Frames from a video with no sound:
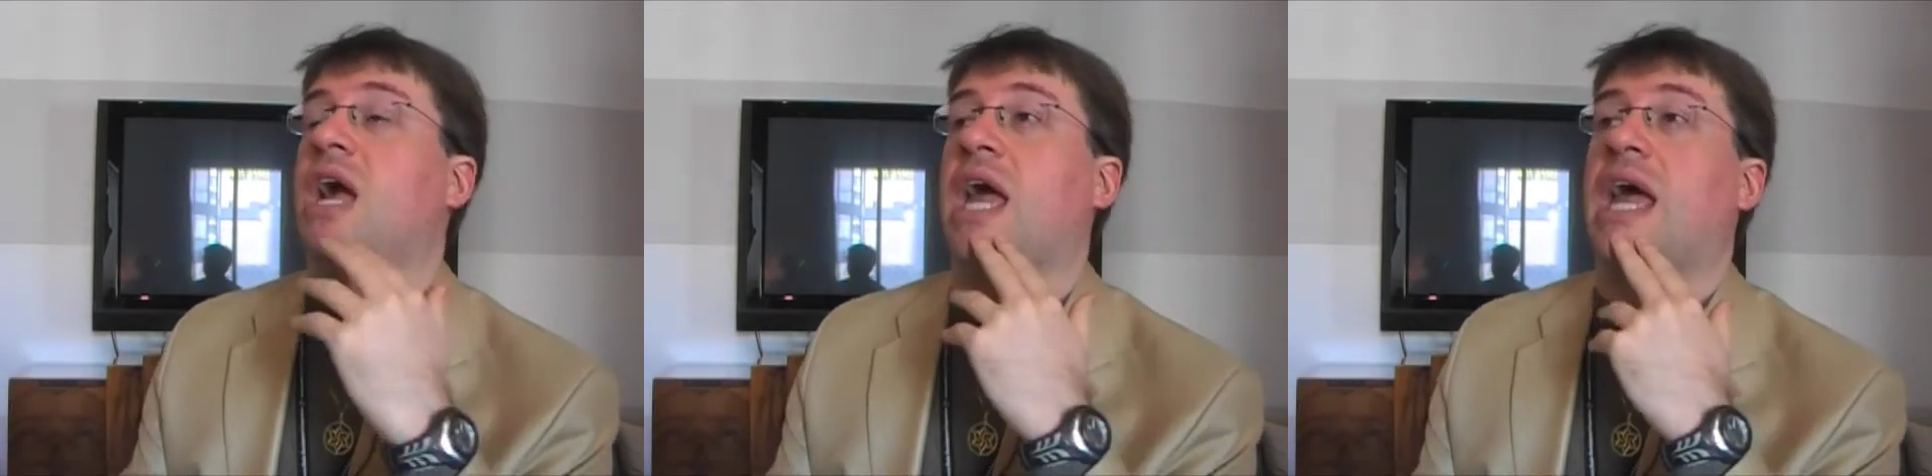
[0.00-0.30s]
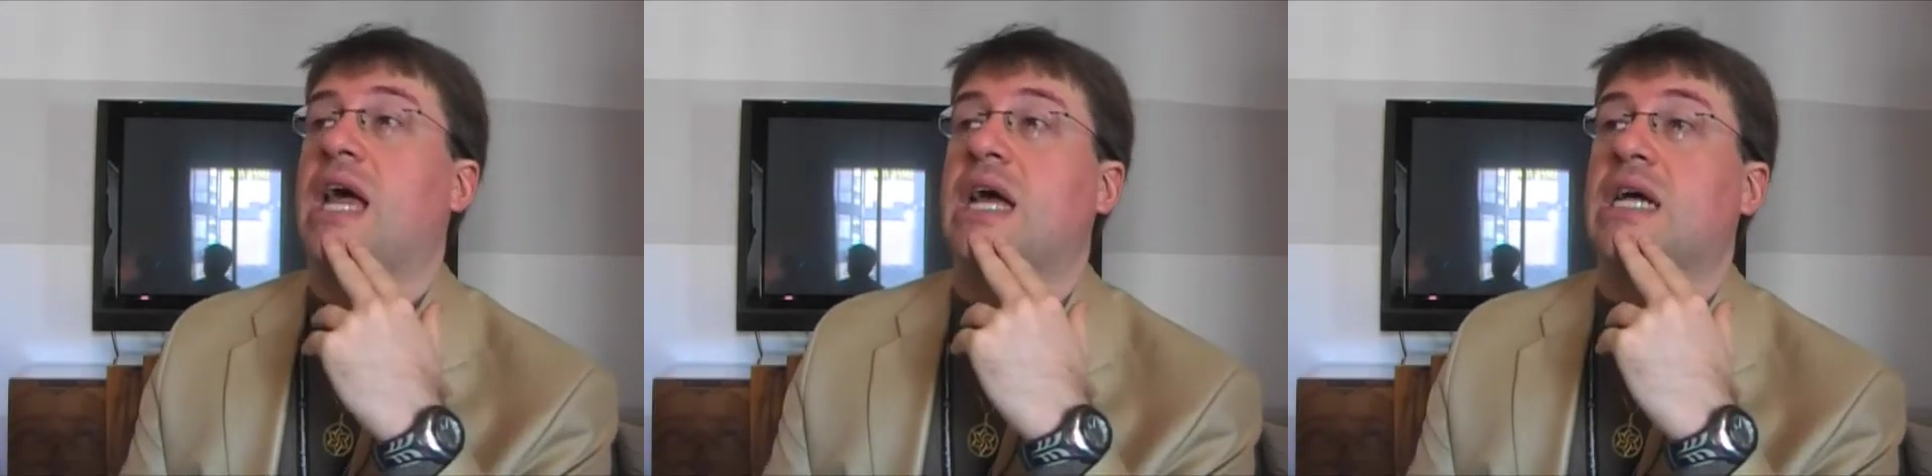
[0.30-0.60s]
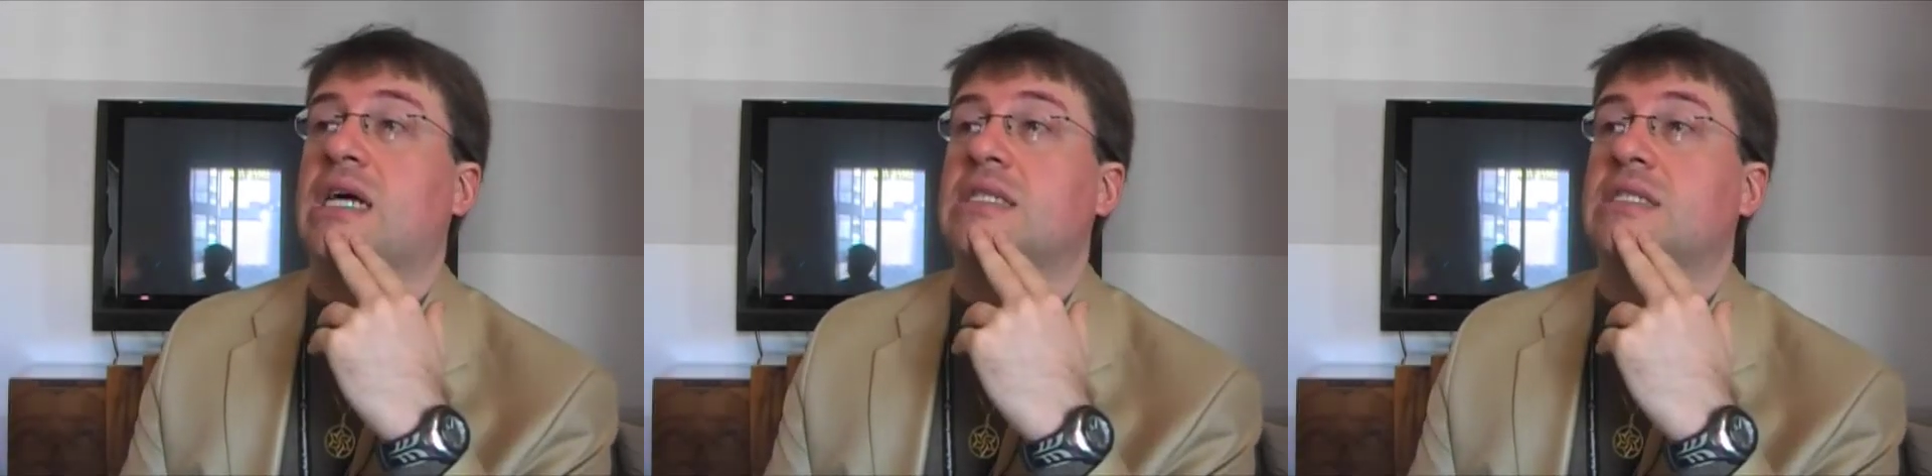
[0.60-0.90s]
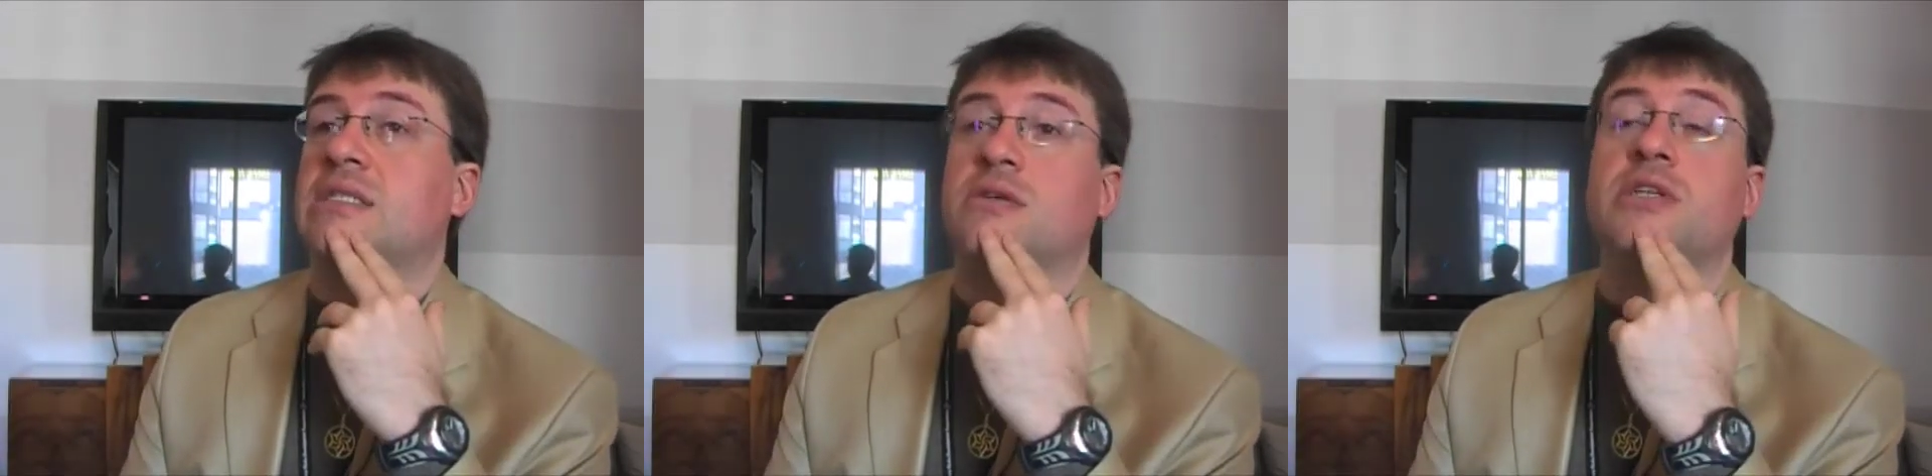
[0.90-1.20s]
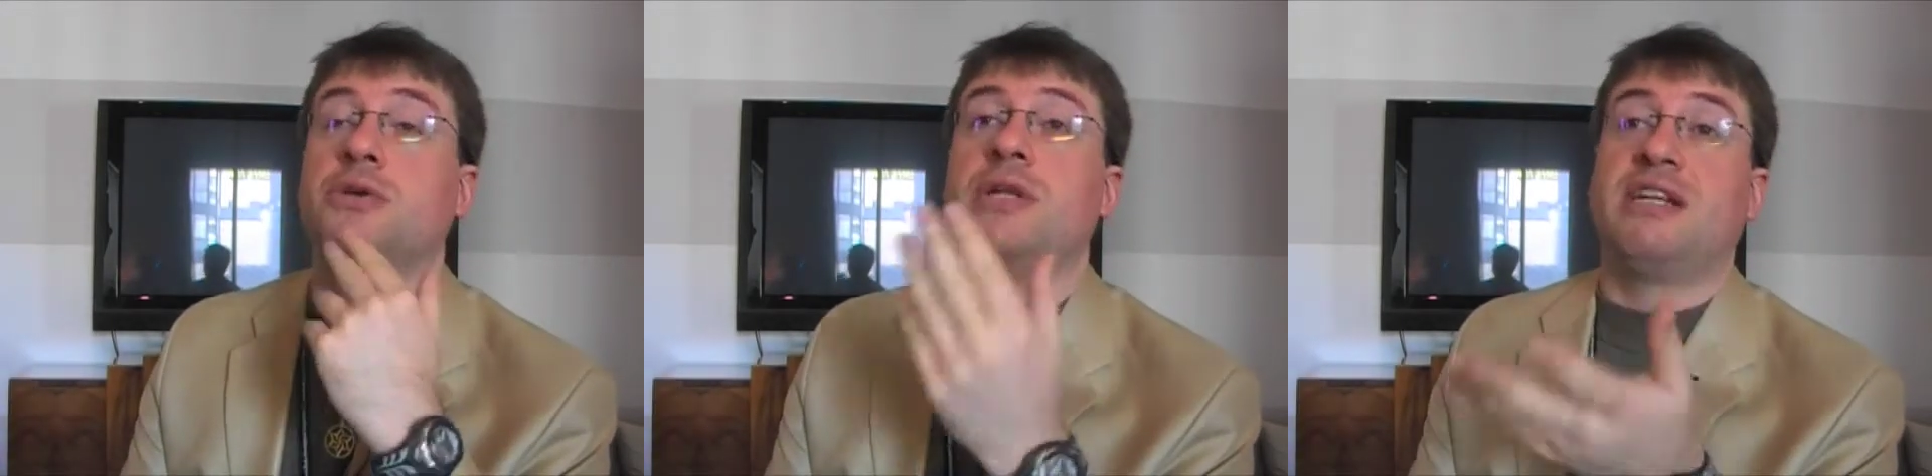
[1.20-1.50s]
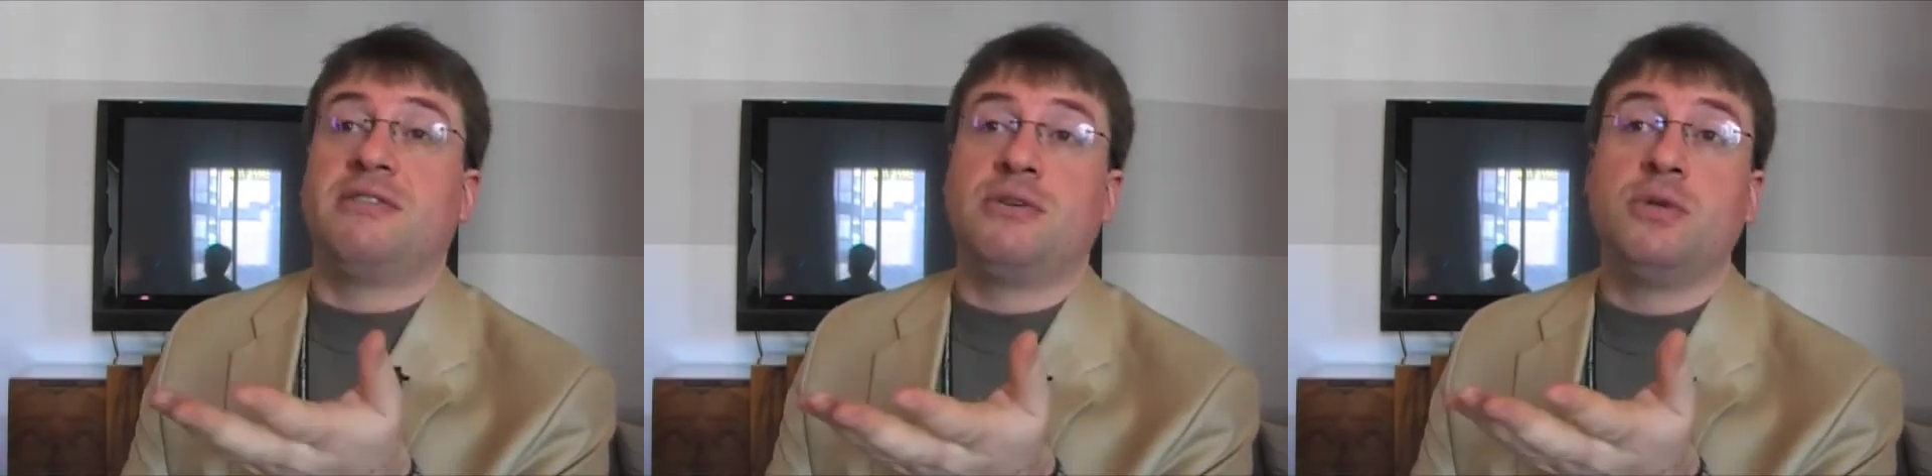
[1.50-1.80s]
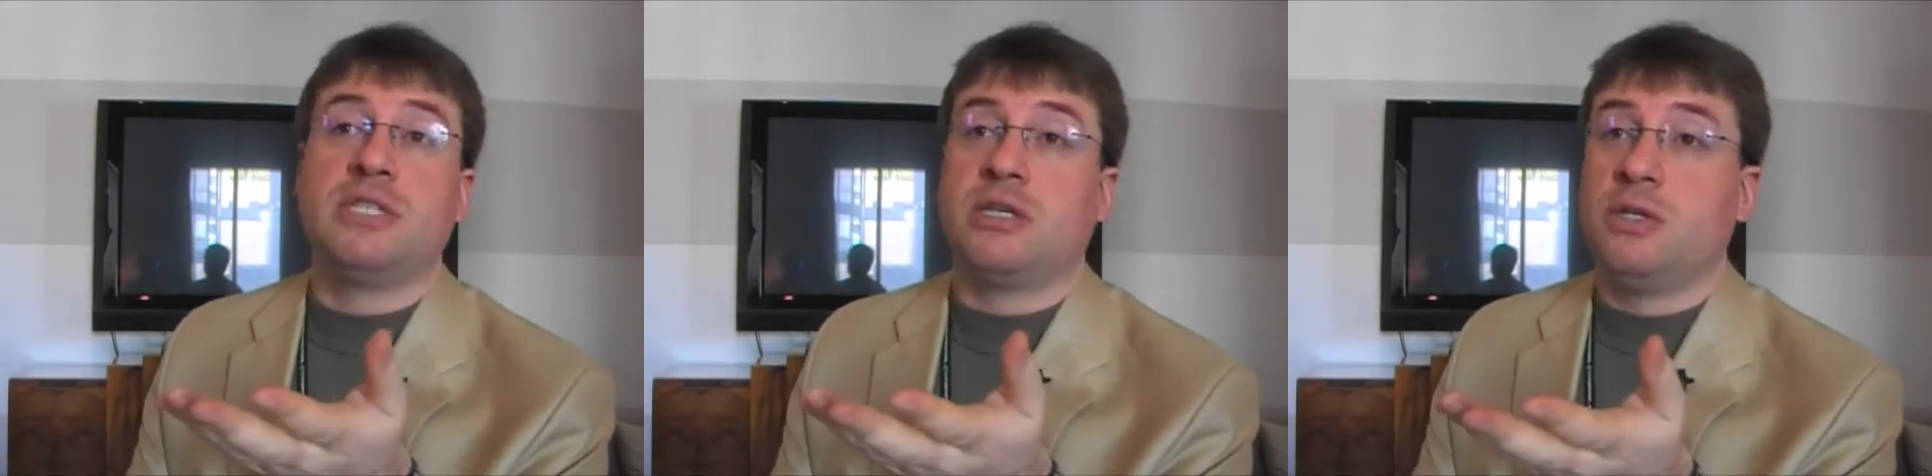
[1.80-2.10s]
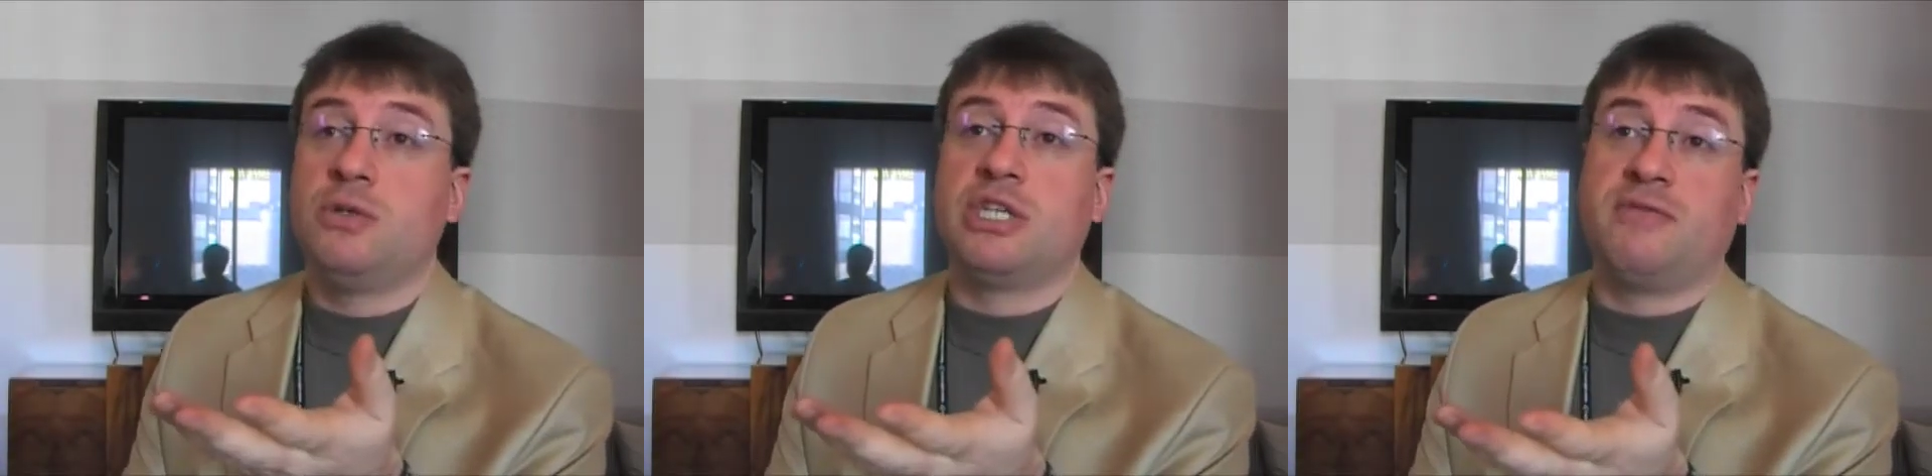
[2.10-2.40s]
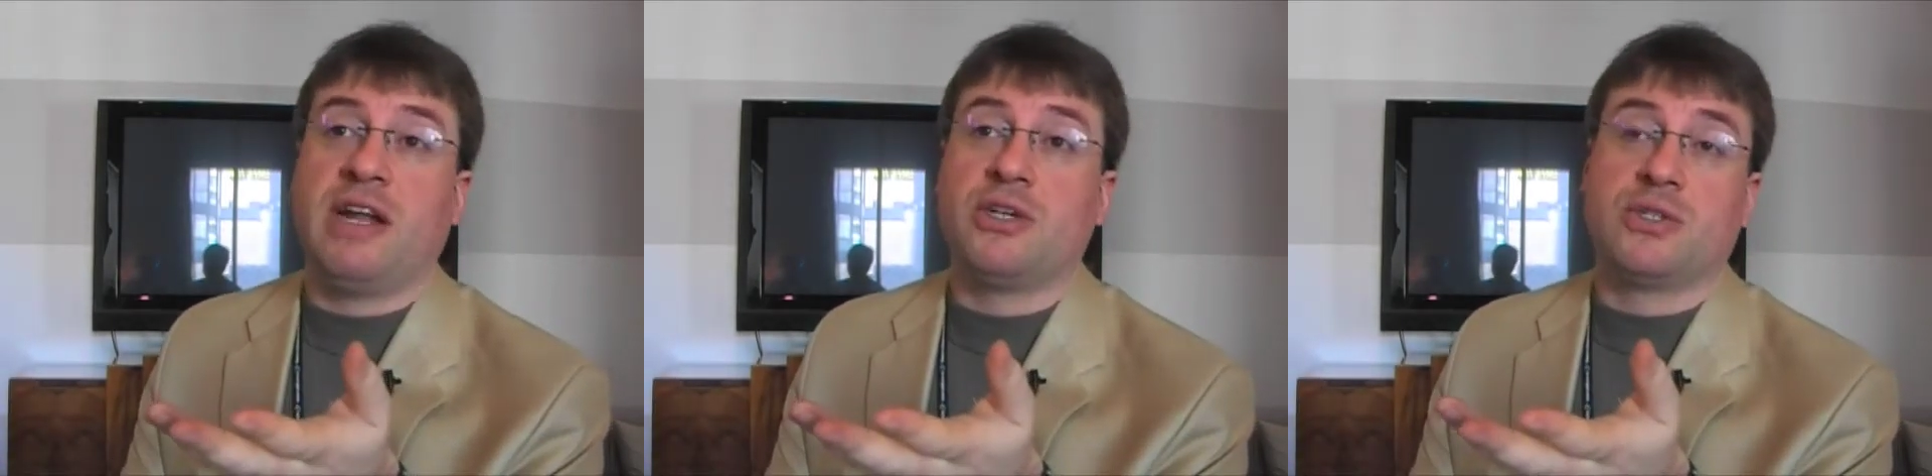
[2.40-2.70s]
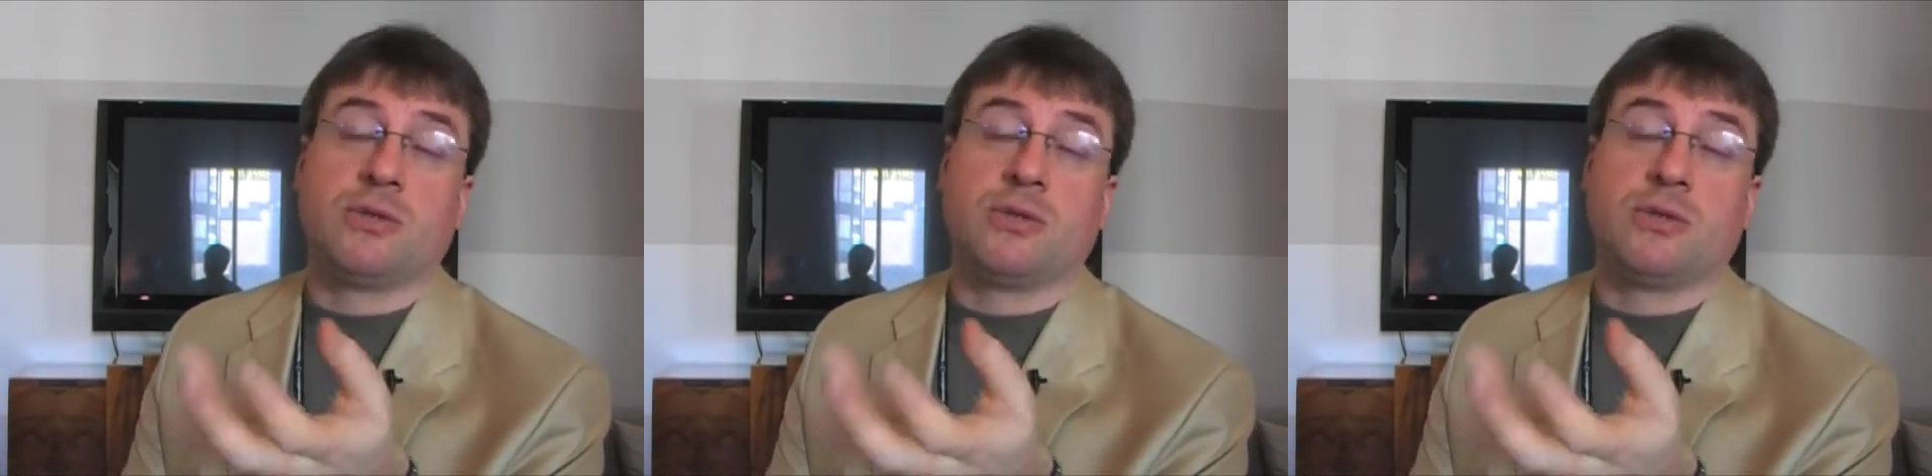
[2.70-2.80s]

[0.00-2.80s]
And so it's a huge advantage.